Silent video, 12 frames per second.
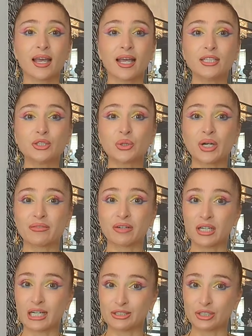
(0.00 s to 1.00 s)
and you have
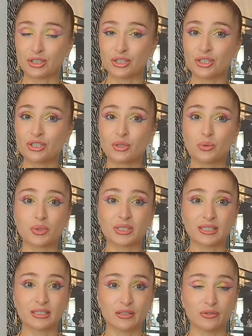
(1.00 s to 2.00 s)
a cartridges
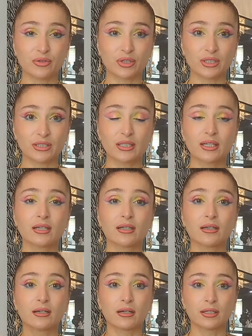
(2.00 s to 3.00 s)
with a different
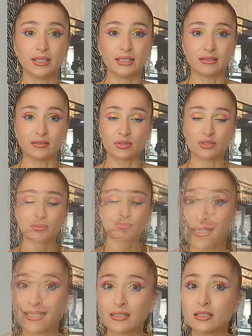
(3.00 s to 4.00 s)
needle. So
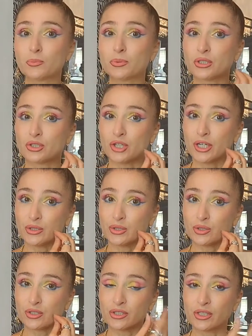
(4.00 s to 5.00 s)
this needle penetrates
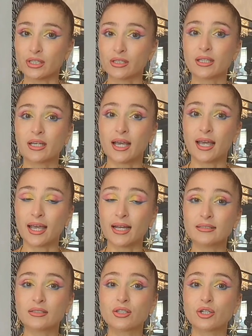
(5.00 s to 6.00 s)
to your skin,
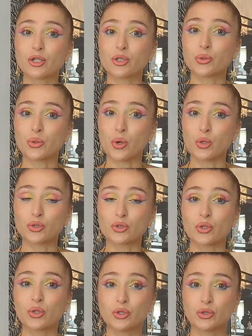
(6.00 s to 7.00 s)
and you
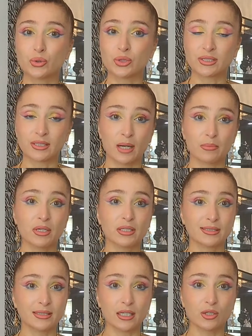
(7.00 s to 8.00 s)
also use some
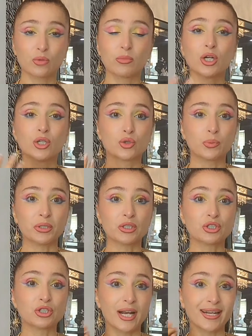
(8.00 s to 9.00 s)
serum to
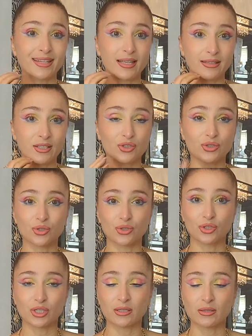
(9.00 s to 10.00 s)
penetrate this to your
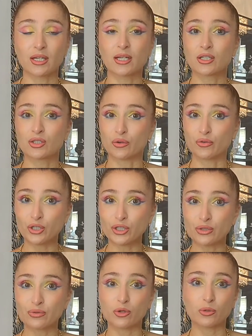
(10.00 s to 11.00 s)
skin. So
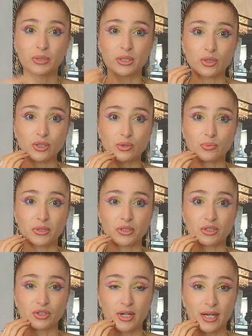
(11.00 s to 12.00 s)
first of all, because you
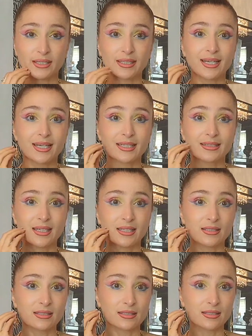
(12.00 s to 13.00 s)
penetrate
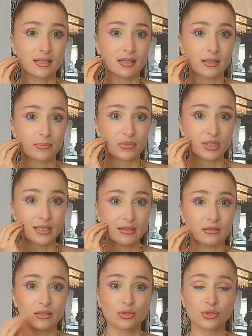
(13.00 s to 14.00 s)
this
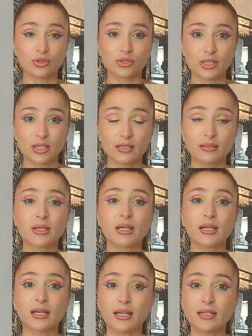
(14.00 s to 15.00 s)
needles to your skin,
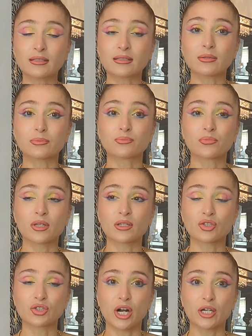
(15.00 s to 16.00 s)
it's
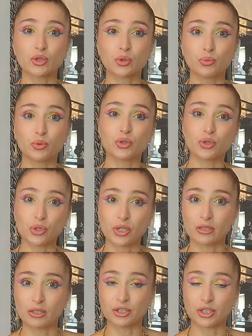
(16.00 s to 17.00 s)
start to boost your
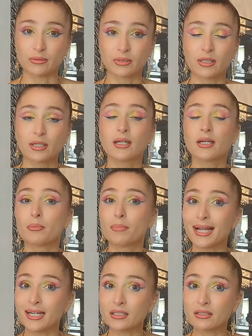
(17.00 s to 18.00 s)
collagen.
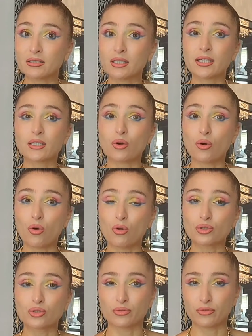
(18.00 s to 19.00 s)
Microneedling
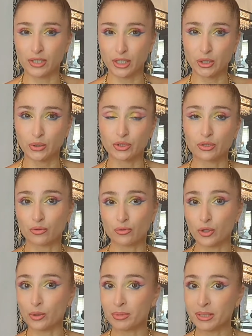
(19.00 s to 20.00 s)
also very good
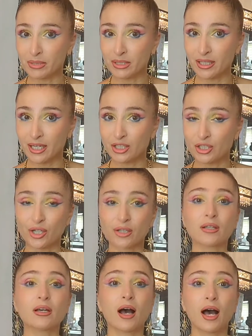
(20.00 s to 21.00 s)
for your
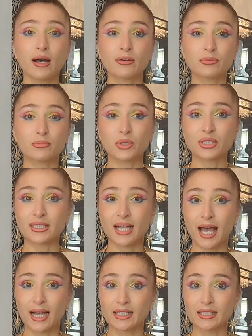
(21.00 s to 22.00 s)
pigmentation, of
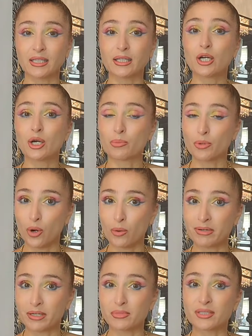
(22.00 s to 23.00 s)
post-acne
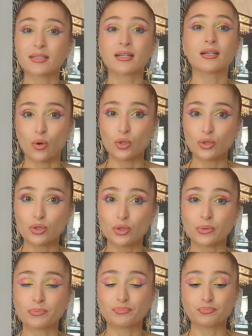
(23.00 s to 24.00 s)
problems.
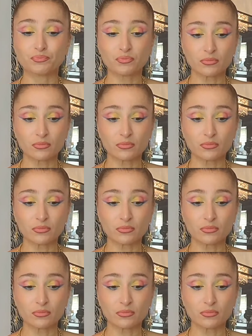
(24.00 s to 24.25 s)
Also,